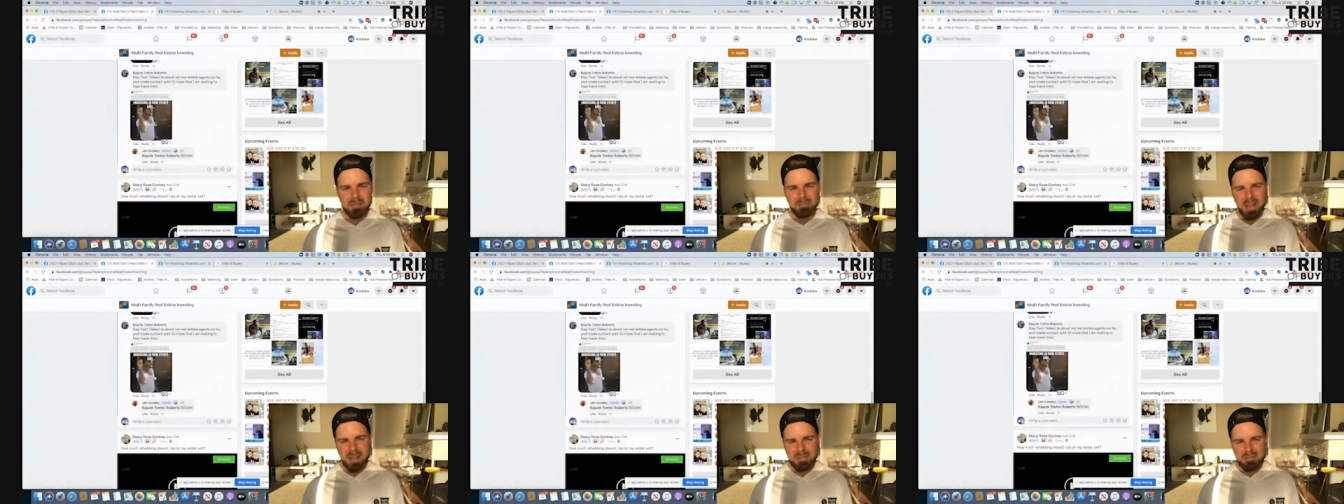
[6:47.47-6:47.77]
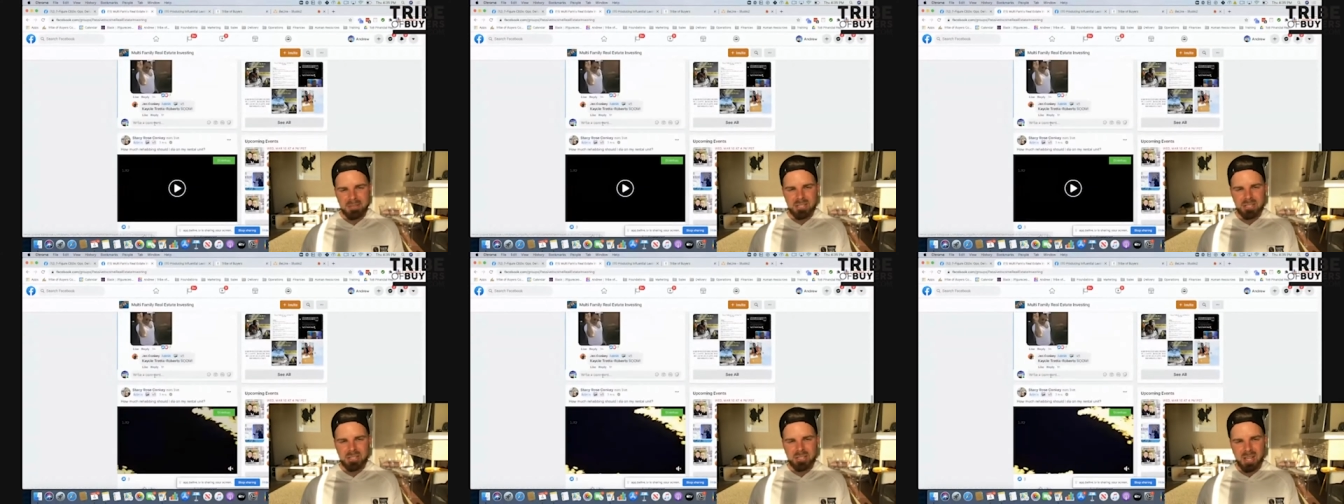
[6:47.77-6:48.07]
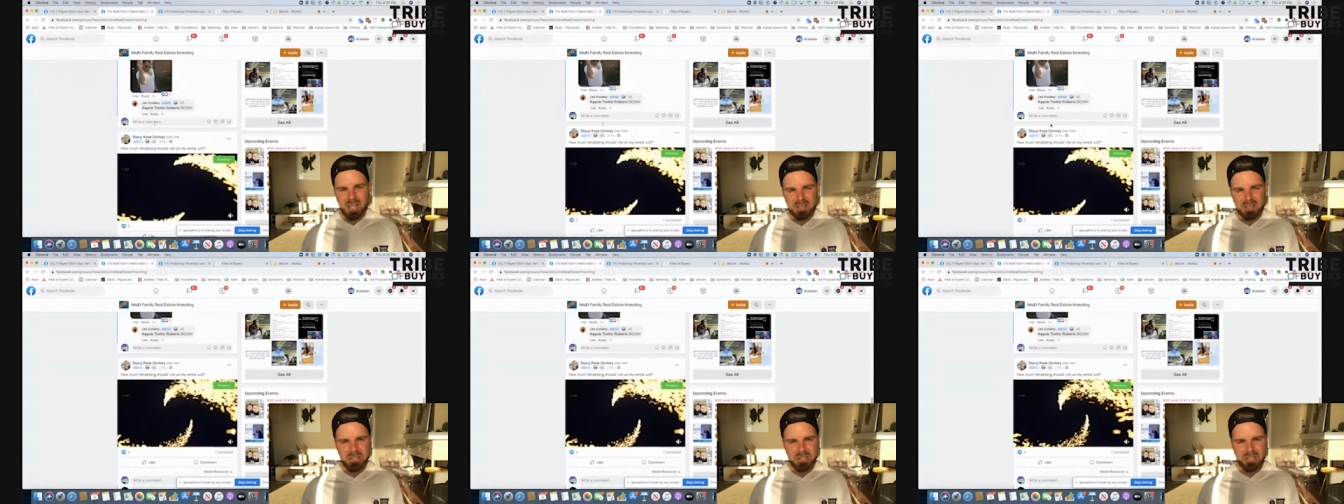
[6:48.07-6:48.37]
five day
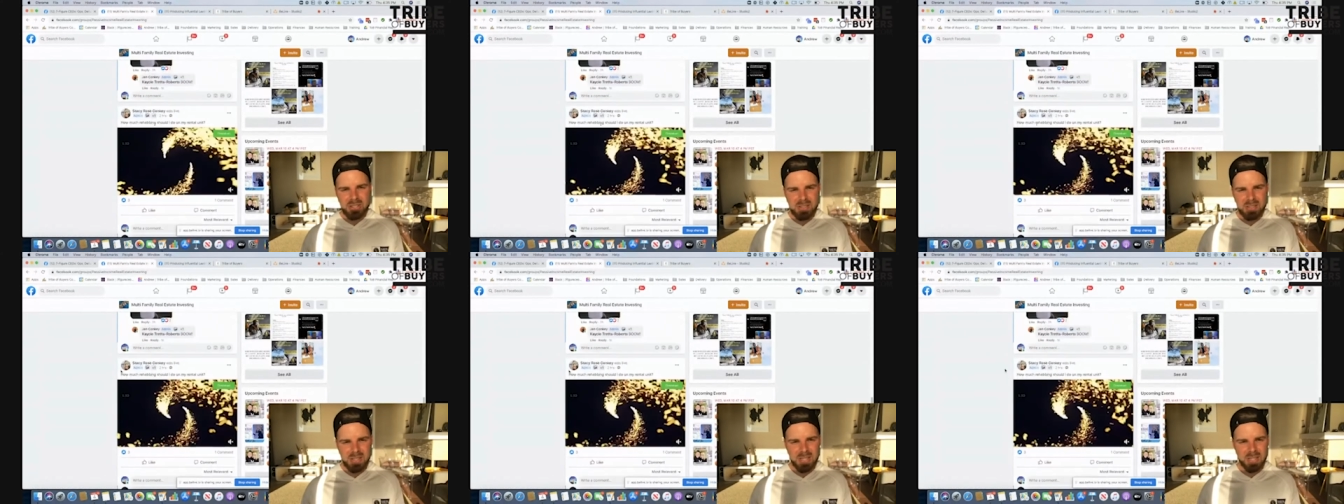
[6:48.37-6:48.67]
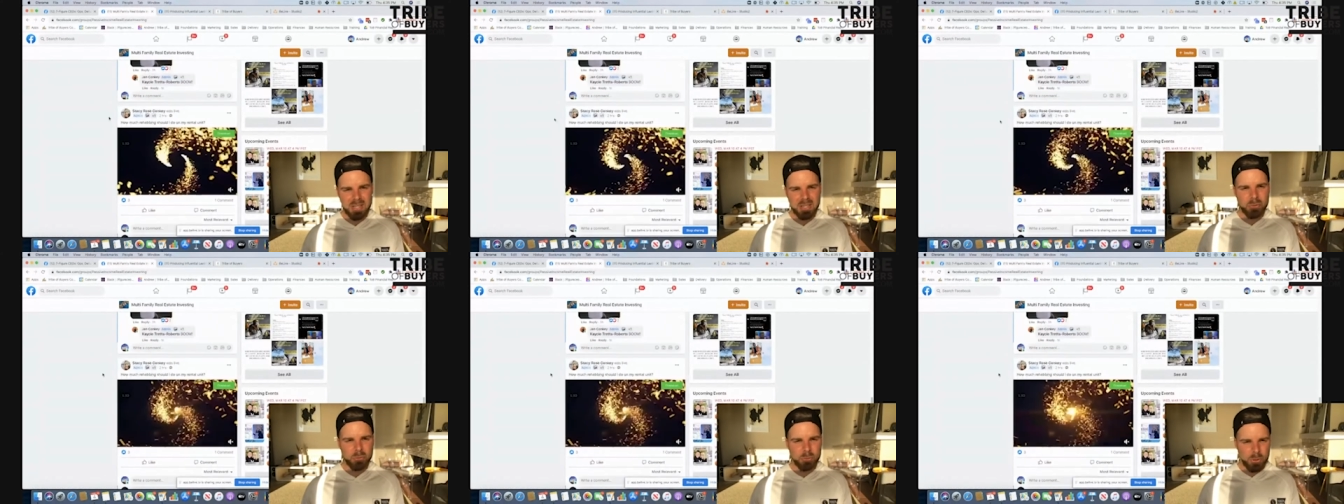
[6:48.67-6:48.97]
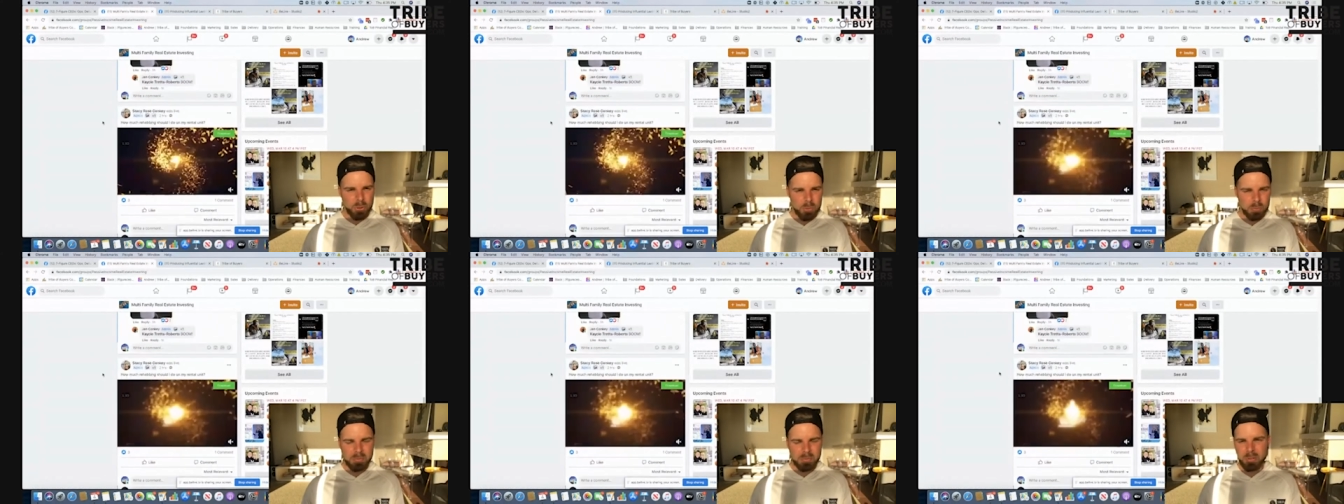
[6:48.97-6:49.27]
challenges in
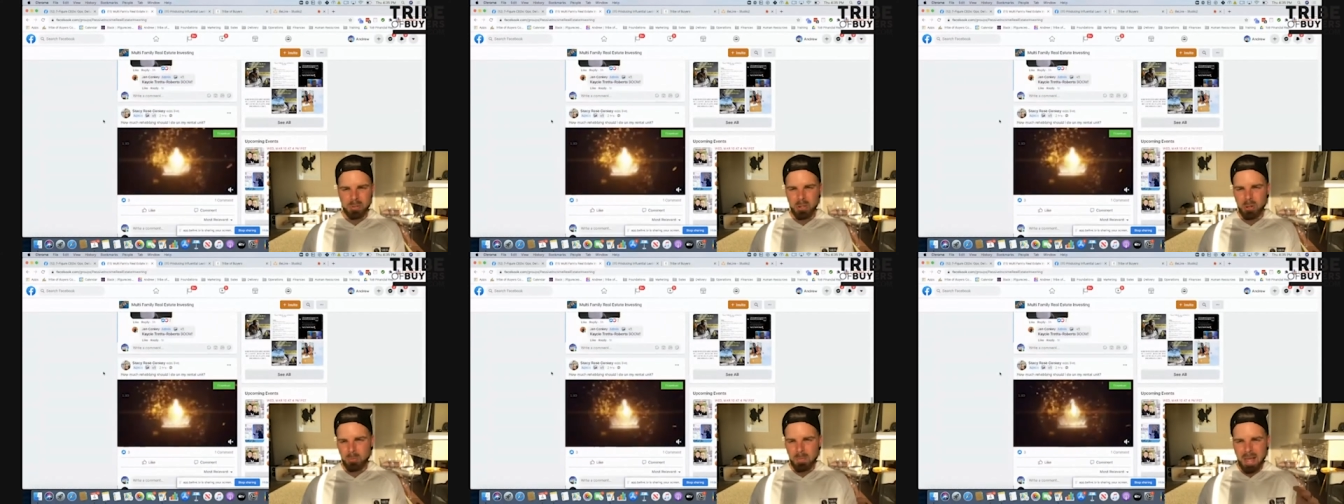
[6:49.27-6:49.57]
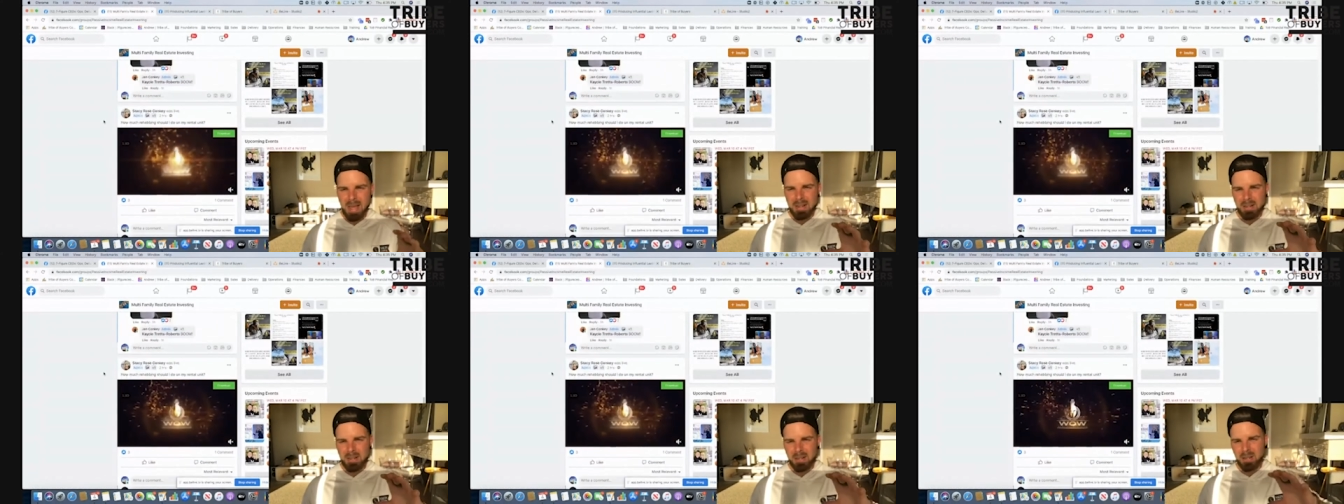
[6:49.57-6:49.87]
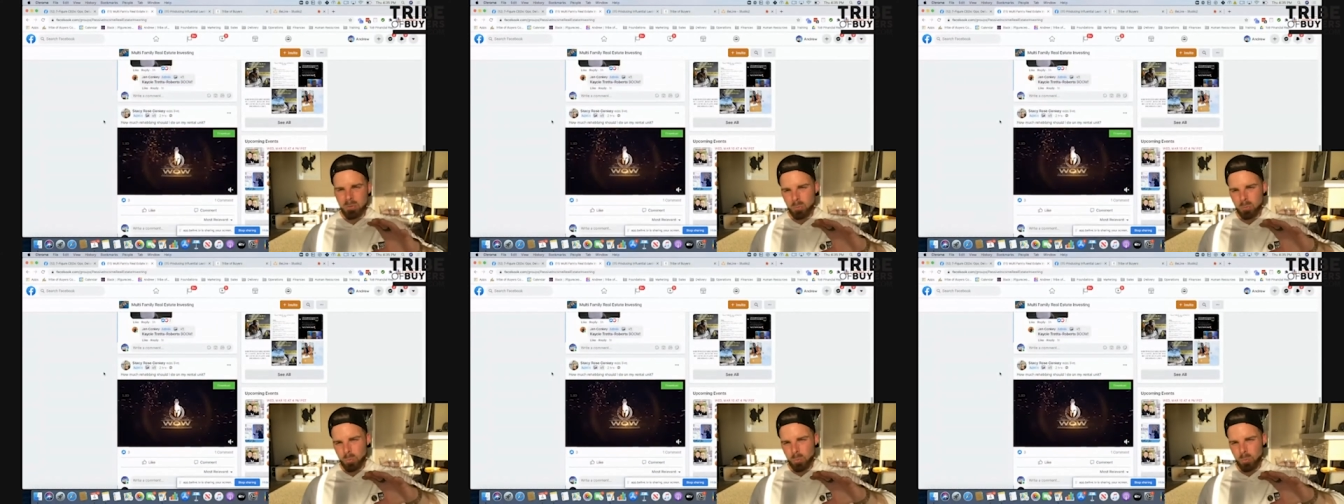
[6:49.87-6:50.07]
group no matter